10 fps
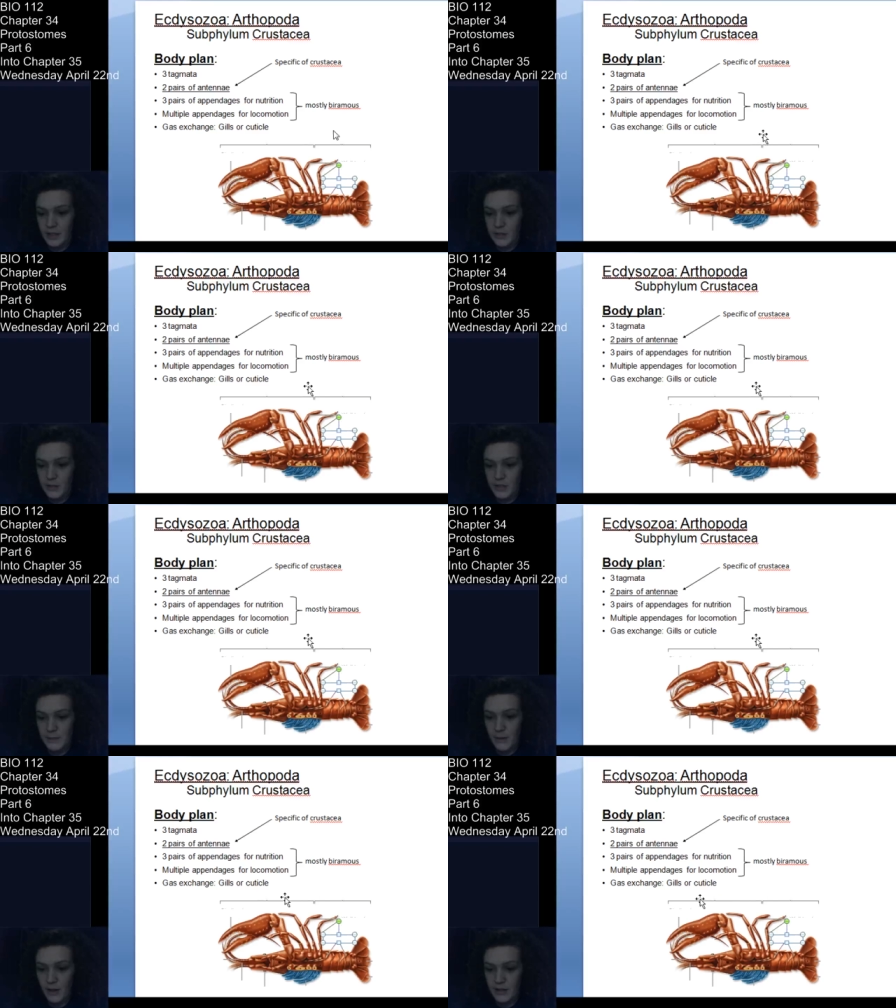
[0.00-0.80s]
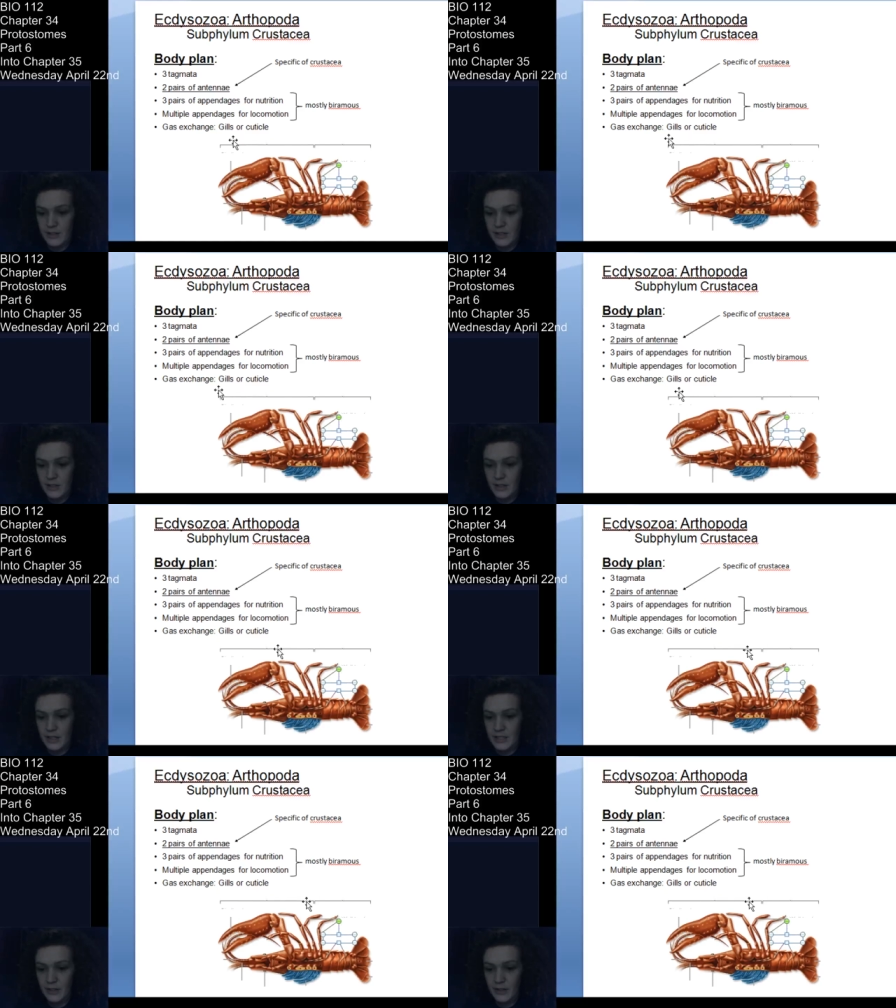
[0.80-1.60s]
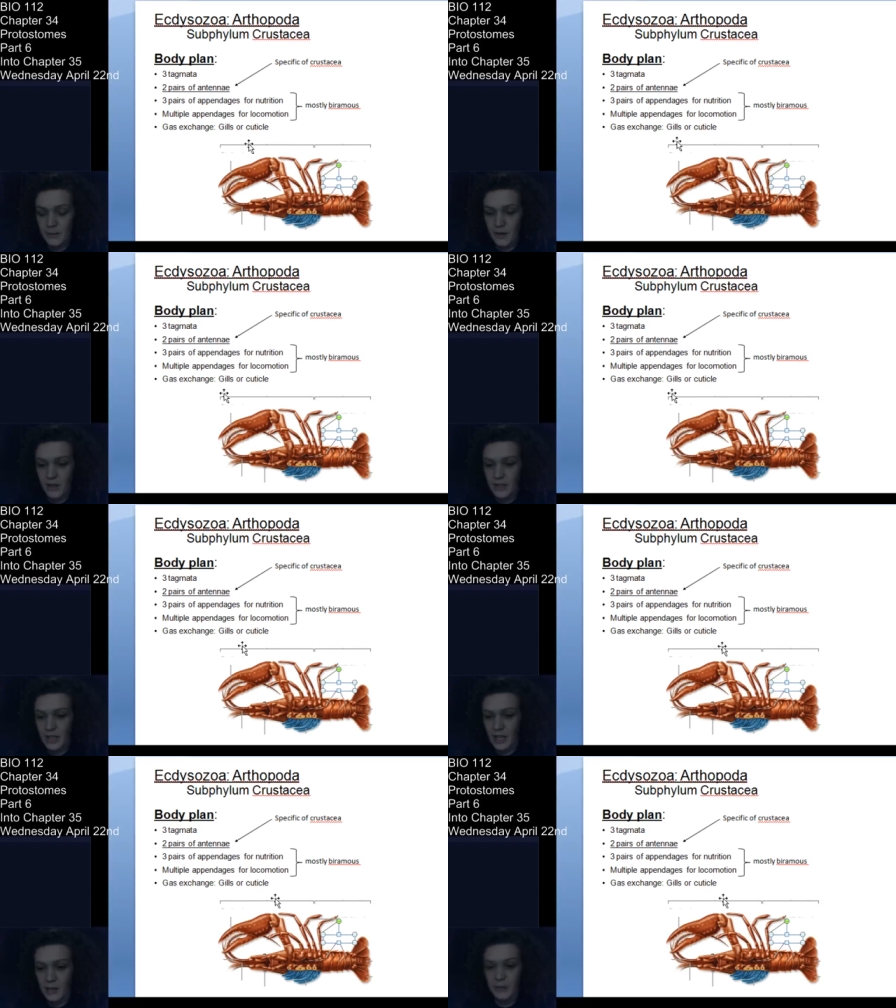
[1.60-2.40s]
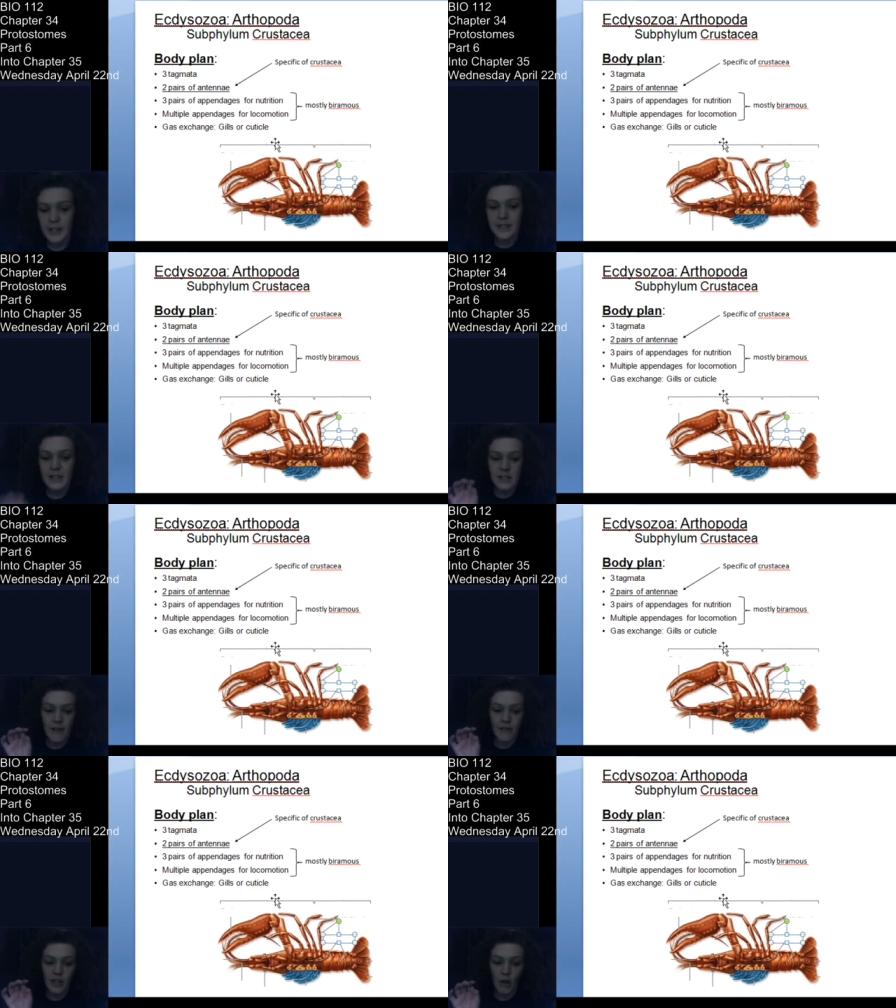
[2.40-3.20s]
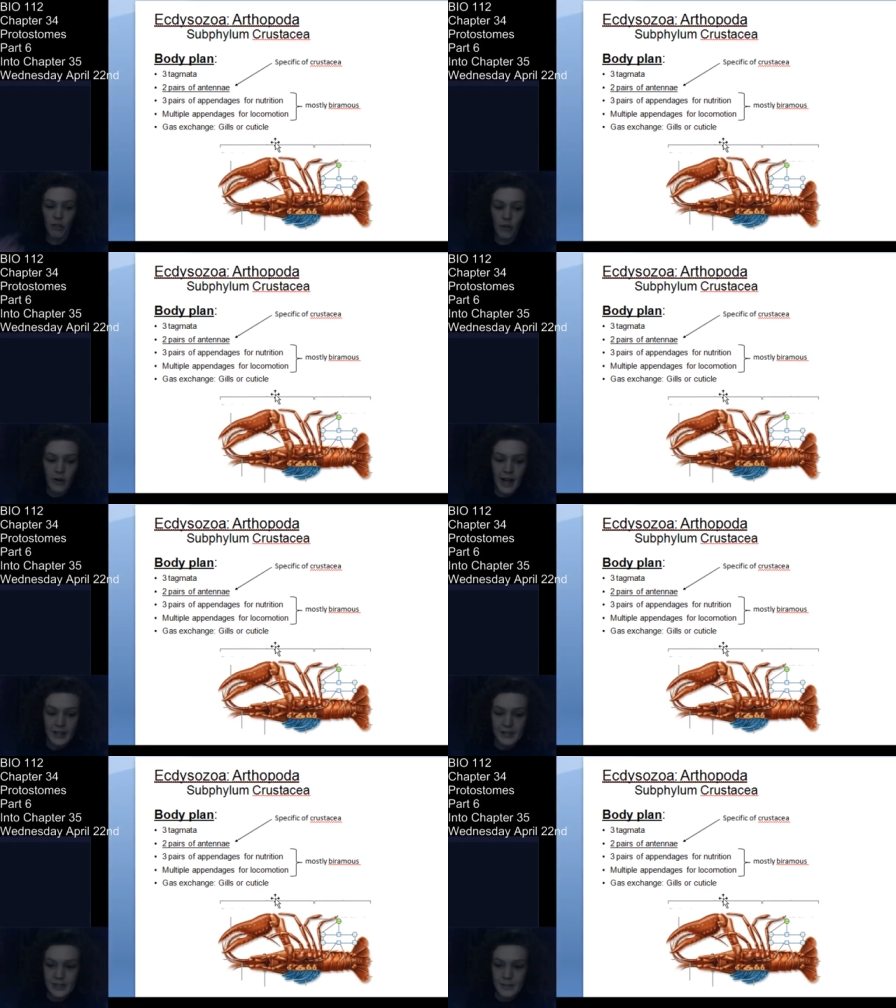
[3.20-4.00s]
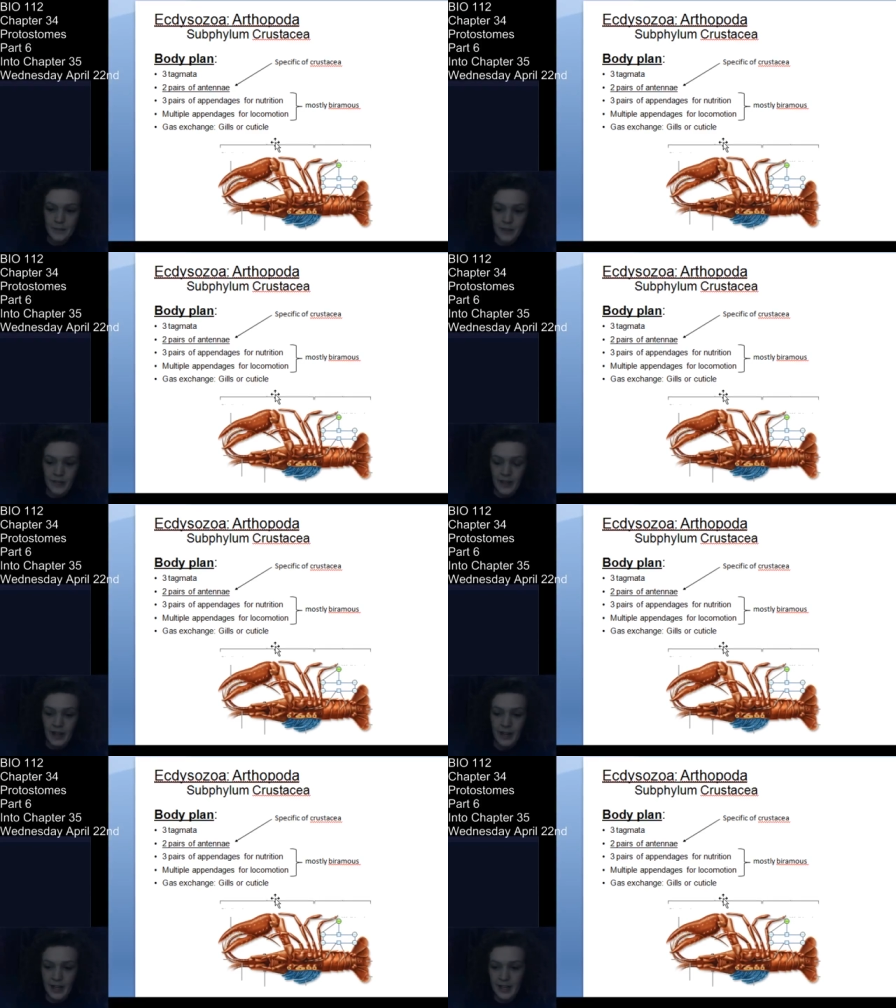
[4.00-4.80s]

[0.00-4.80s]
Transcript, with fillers: So this part, this anterior part of the animal is the cephalothorax, and that,